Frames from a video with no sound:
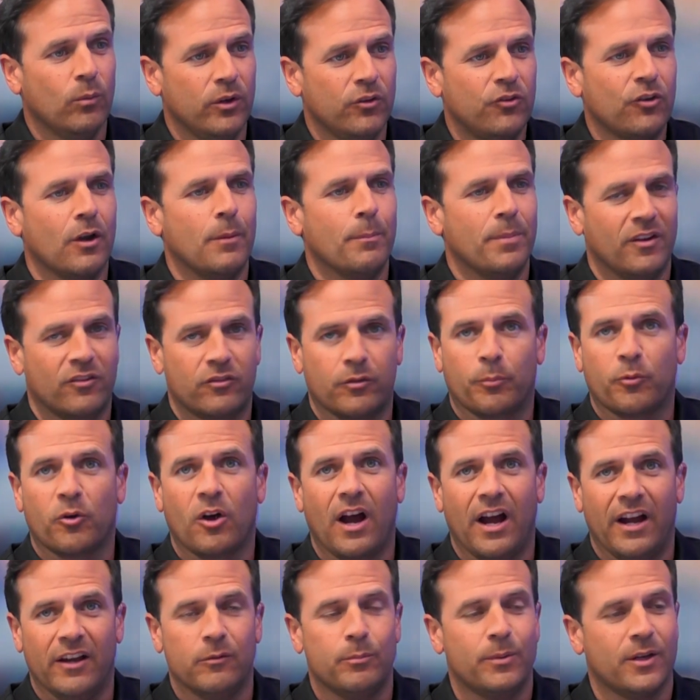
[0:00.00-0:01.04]
shouldn't be
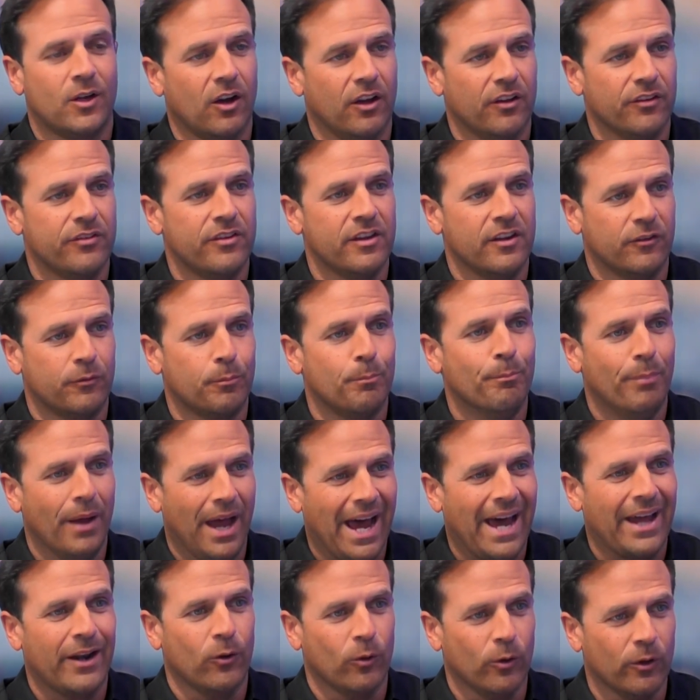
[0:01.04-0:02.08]
surprised because this
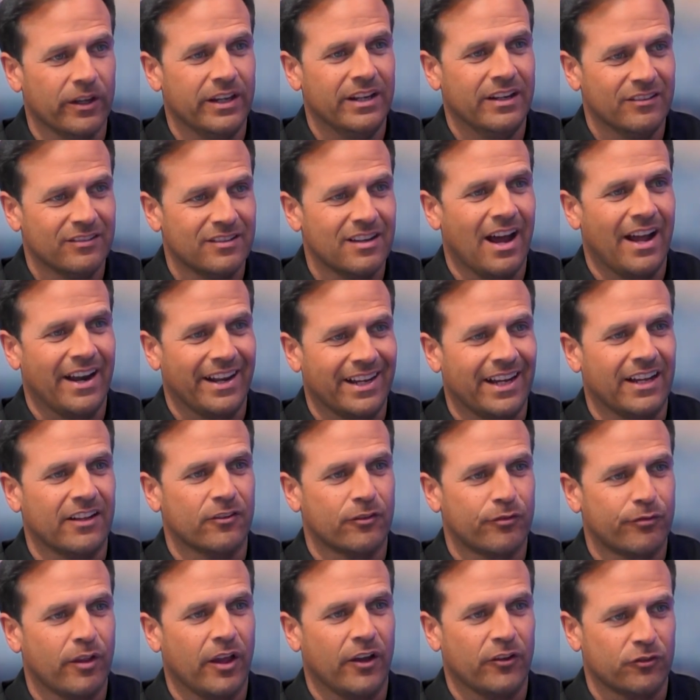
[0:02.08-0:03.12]
battle is not against
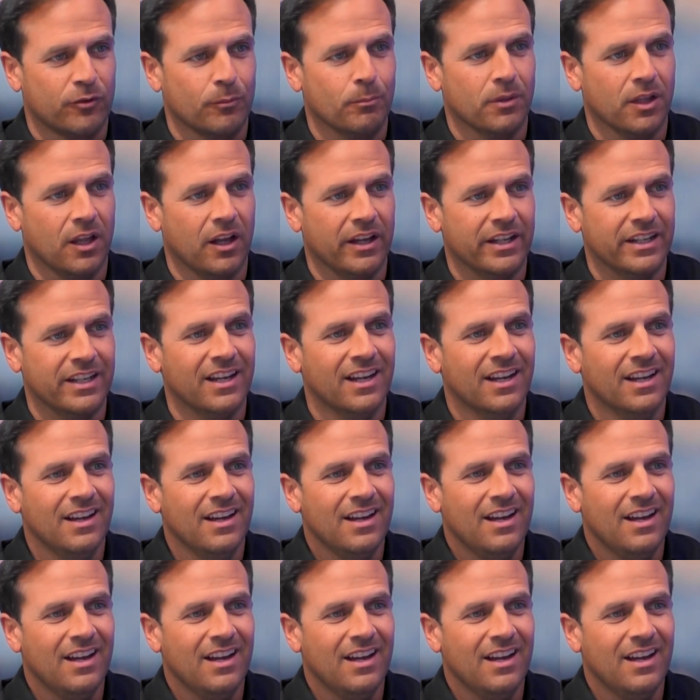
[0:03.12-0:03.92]
flesh and blood.